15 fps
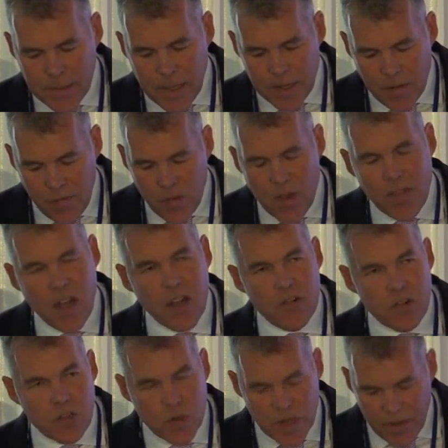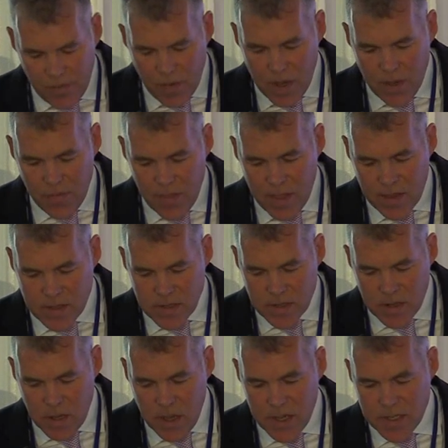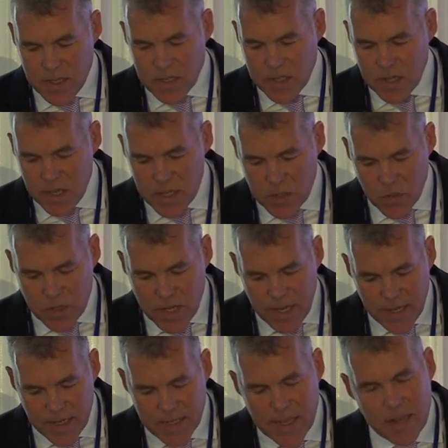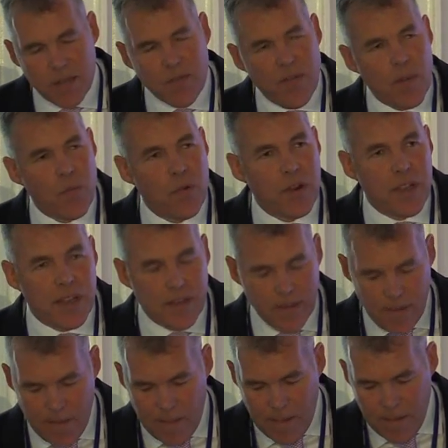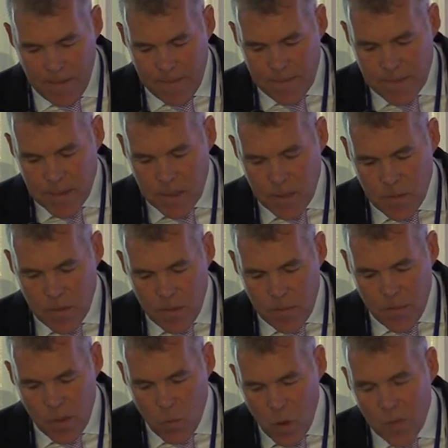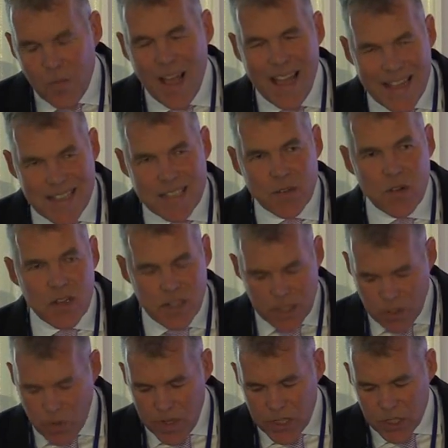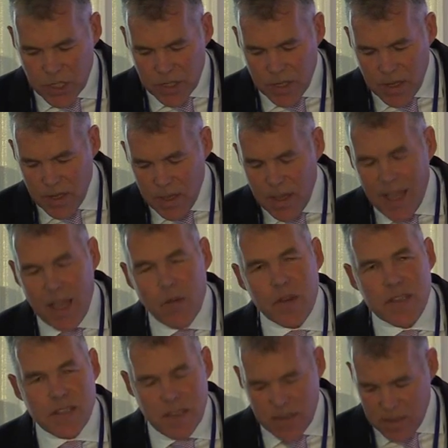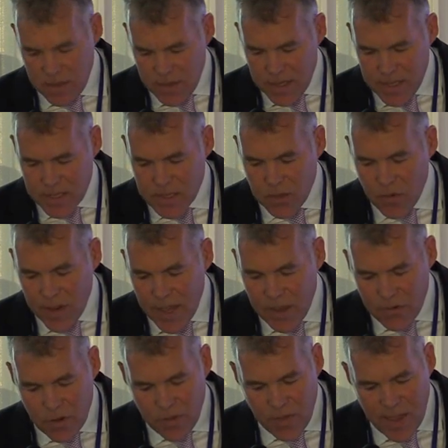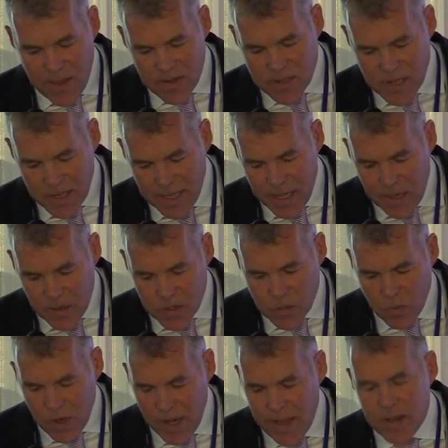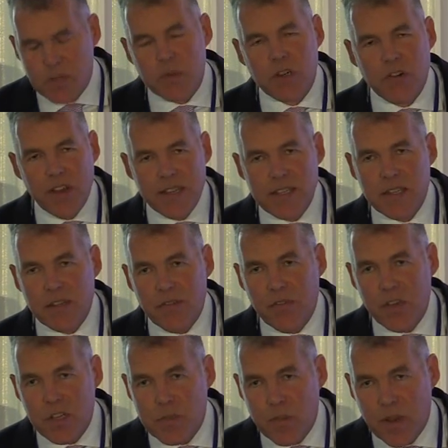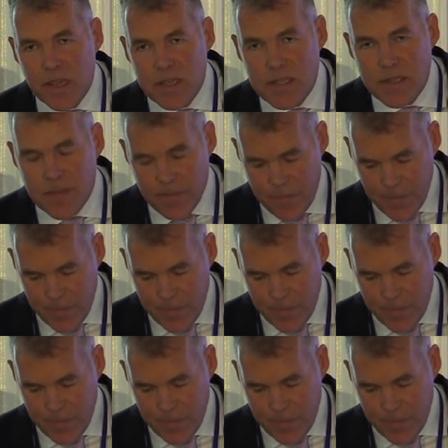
and a further one hundred twenty-five thousand ISIS sites were taken down in February. But one has to ask the question, how is it that these three hundred thousand accounts were allowed to be created in the first place?